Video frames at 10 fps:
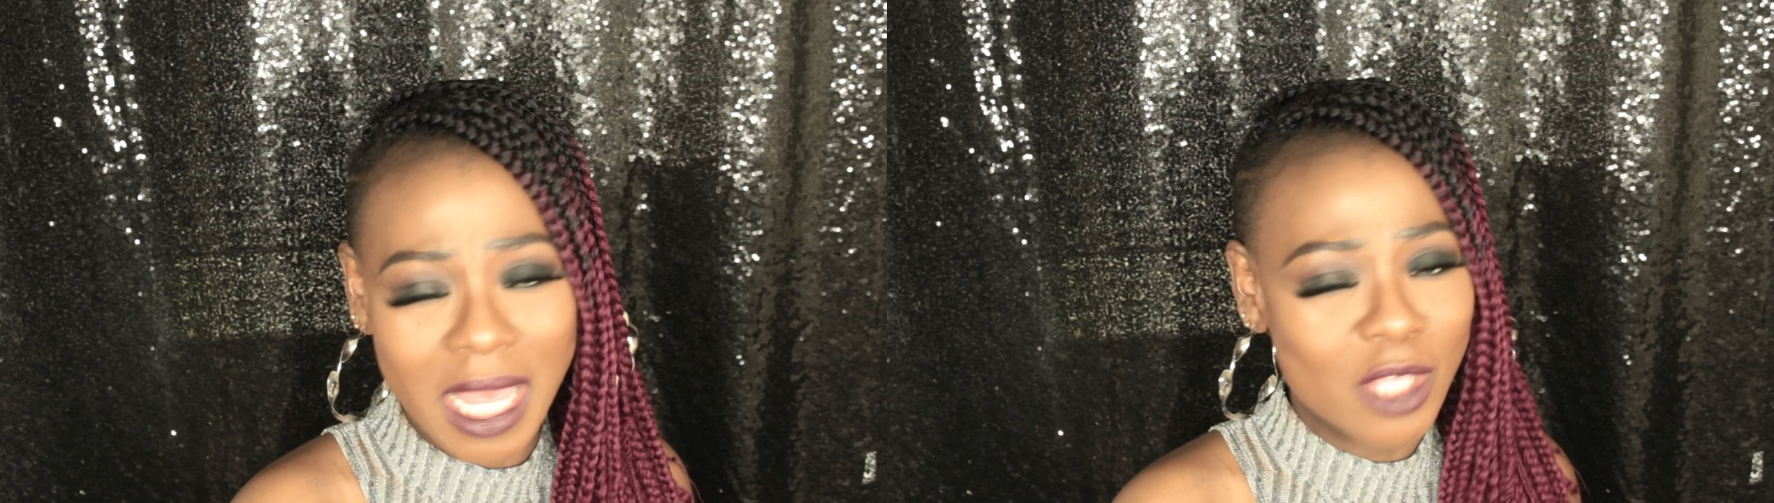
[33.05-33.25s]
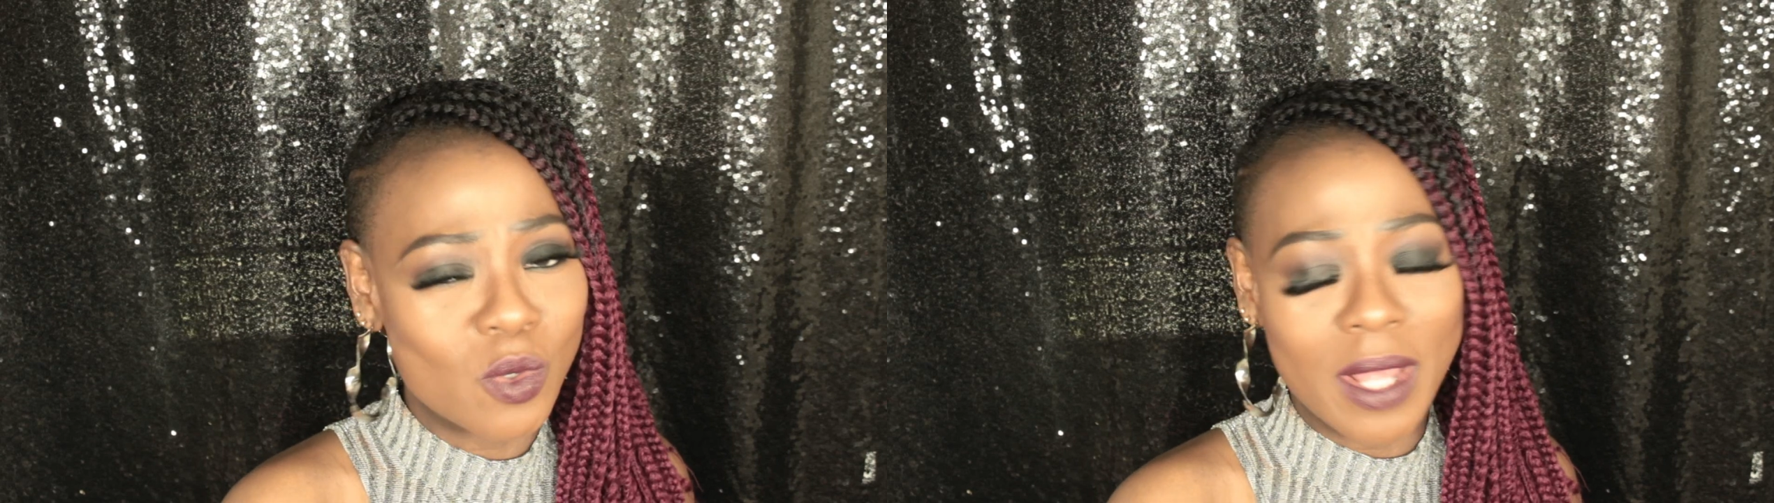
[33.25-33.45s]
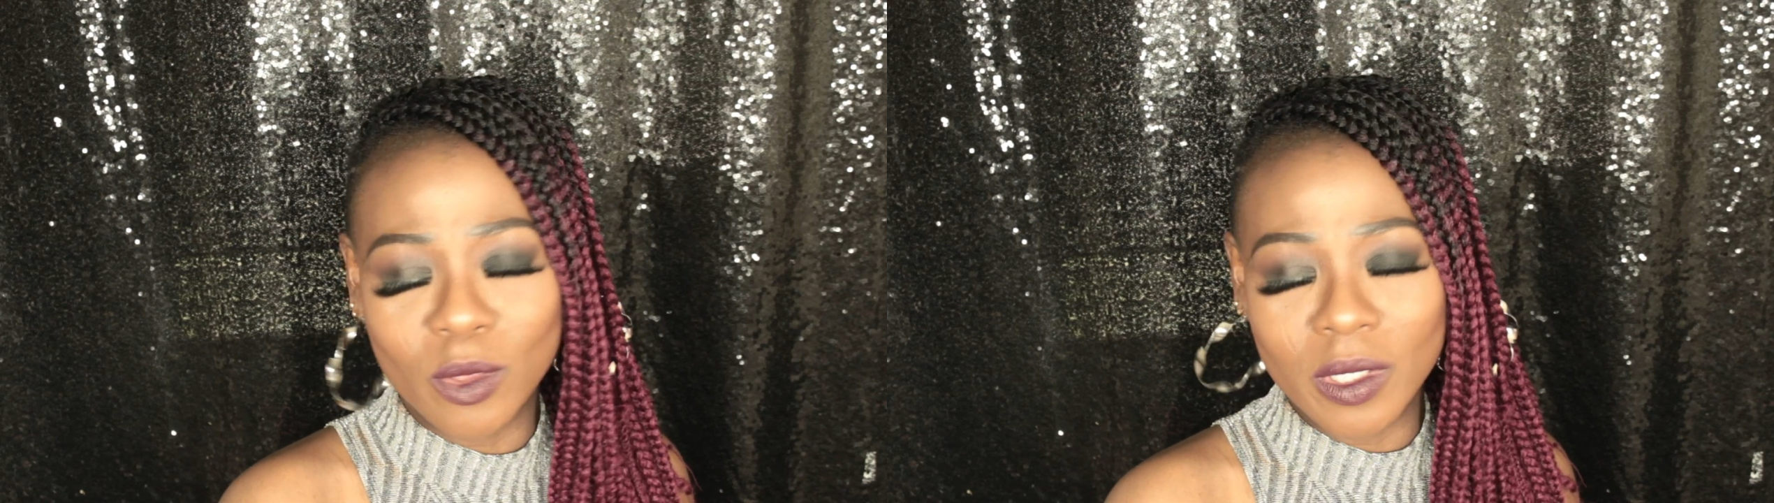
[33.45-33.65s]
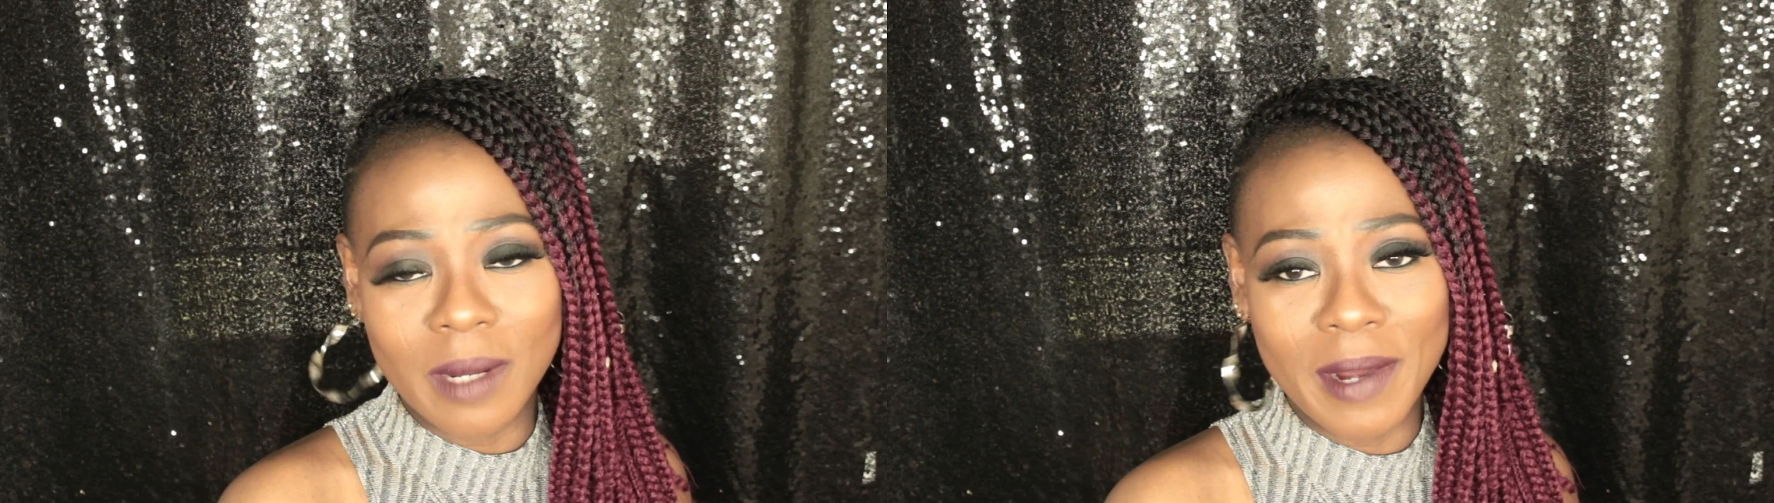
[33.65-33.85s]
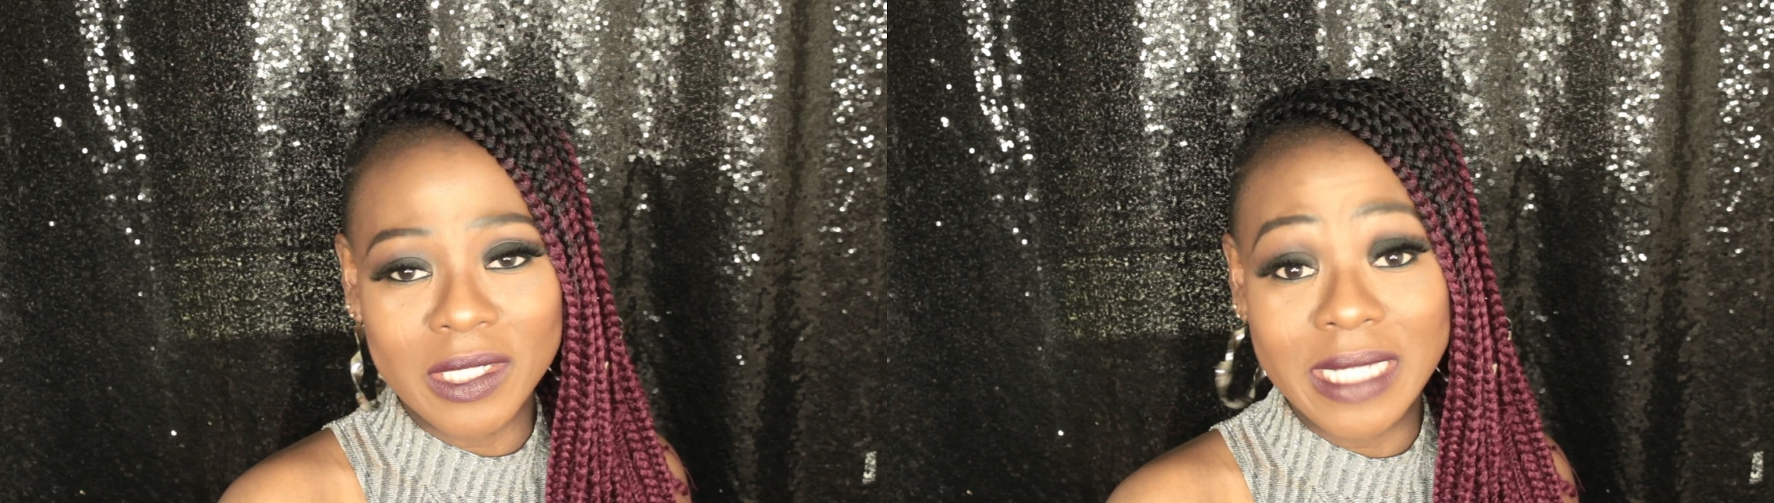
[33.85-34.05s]
So I thought
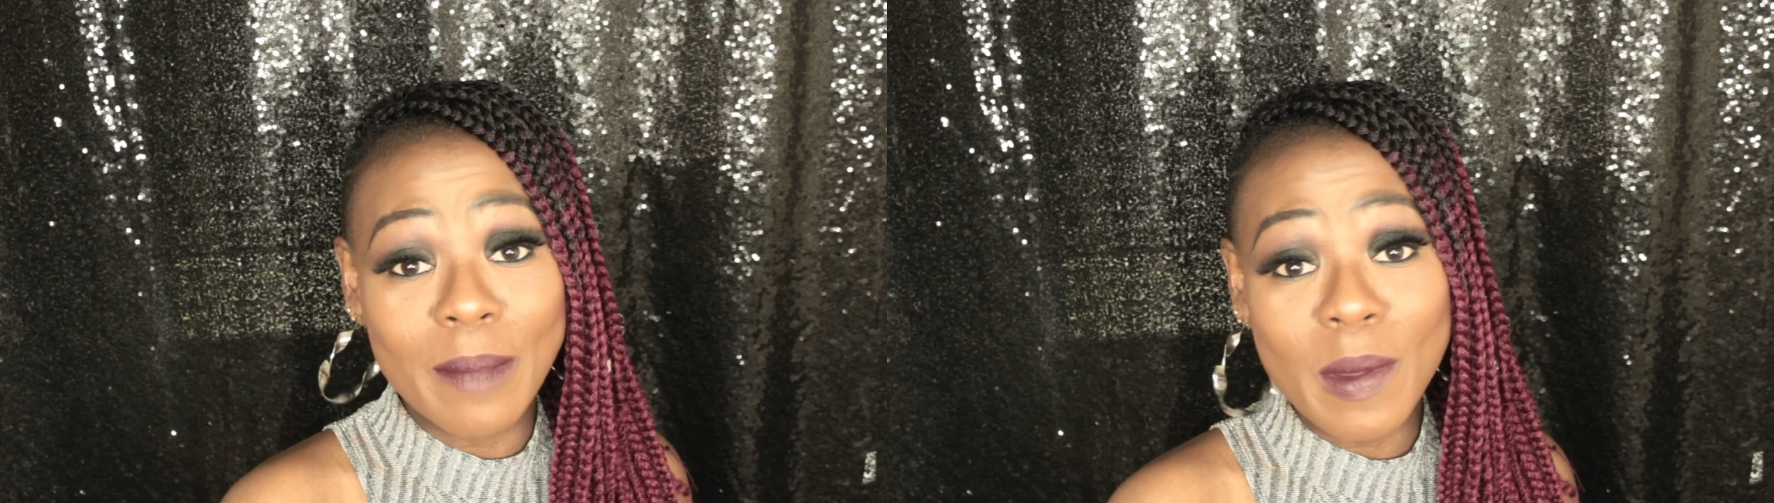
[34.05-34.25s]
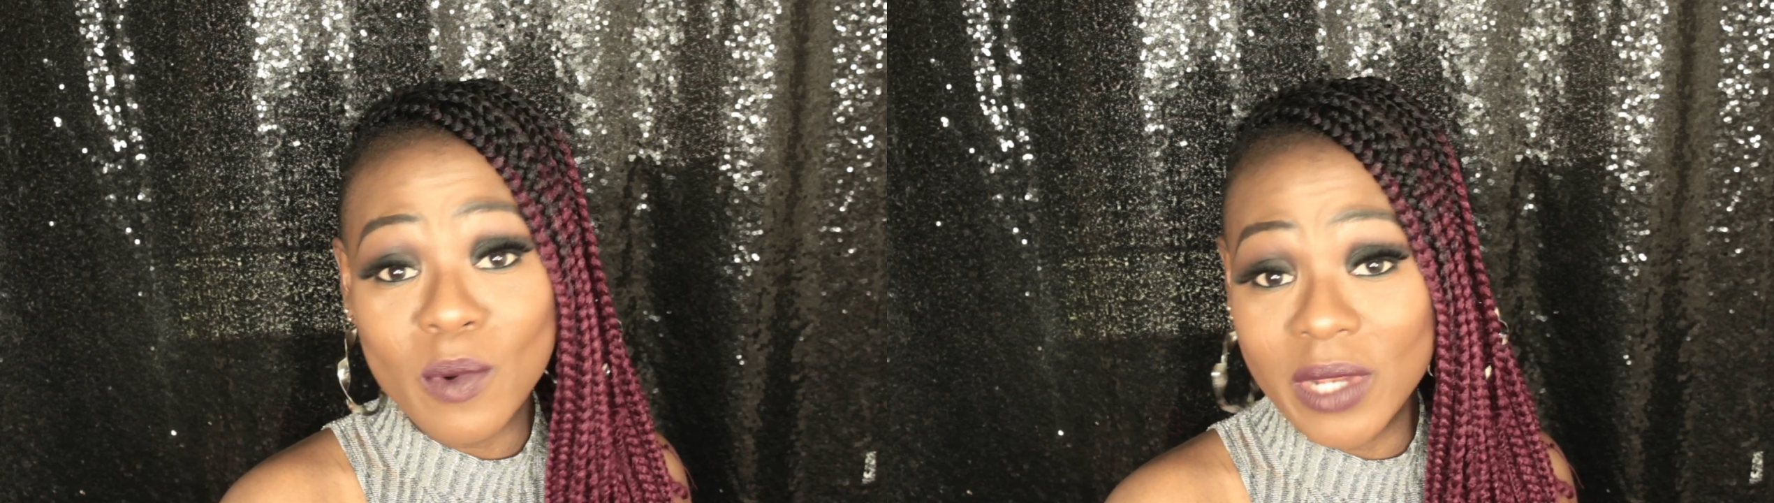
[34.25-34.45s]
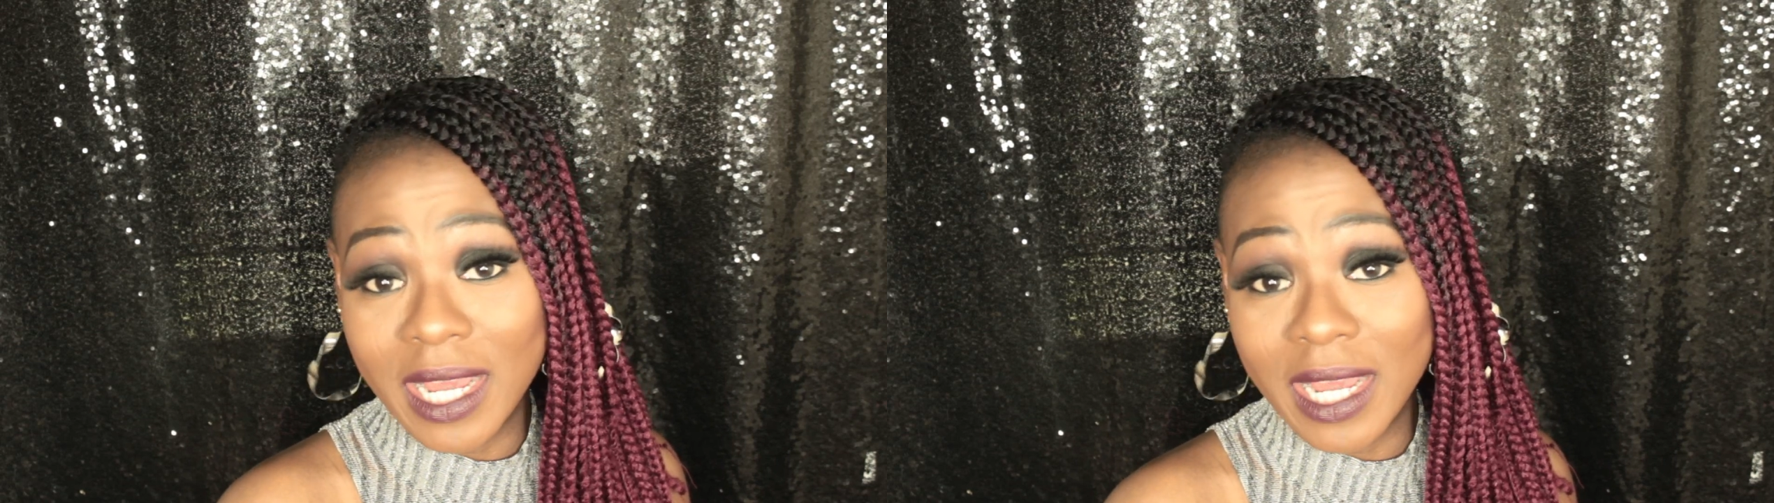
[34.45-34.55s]
about it, that people